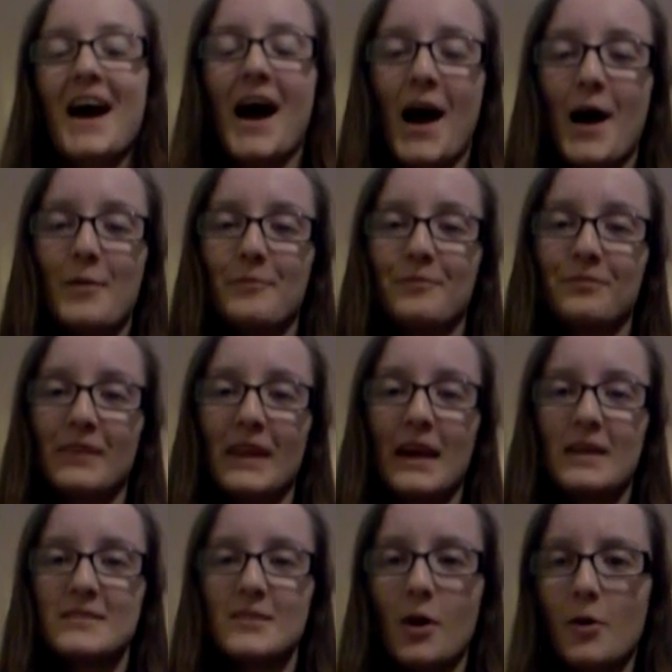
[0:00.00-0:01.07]

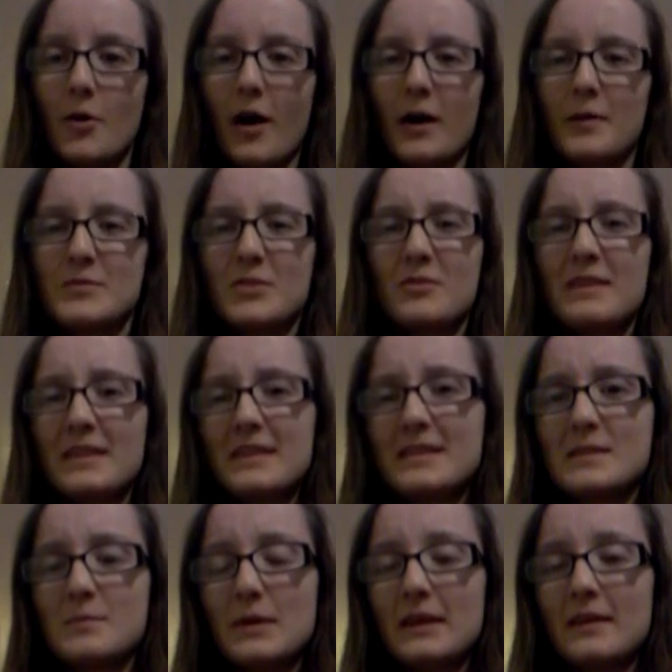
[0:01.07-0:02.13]
So I'm sorry that
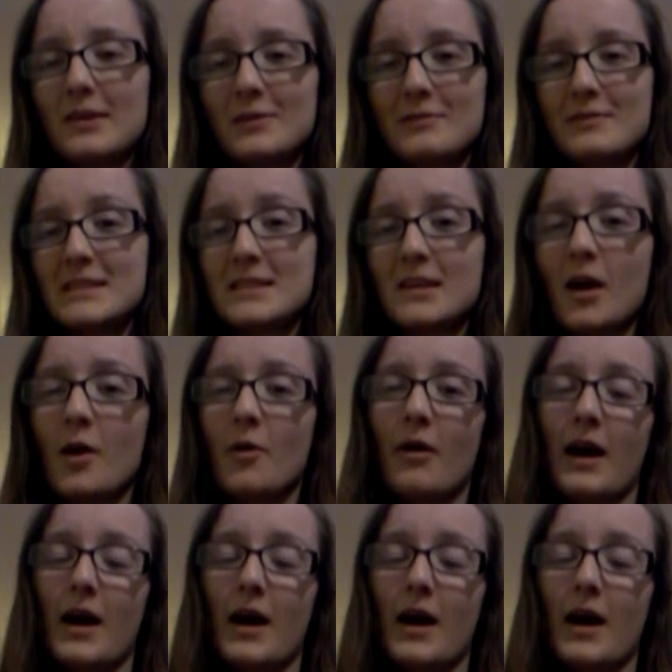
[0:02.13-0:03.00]
this has been a long video.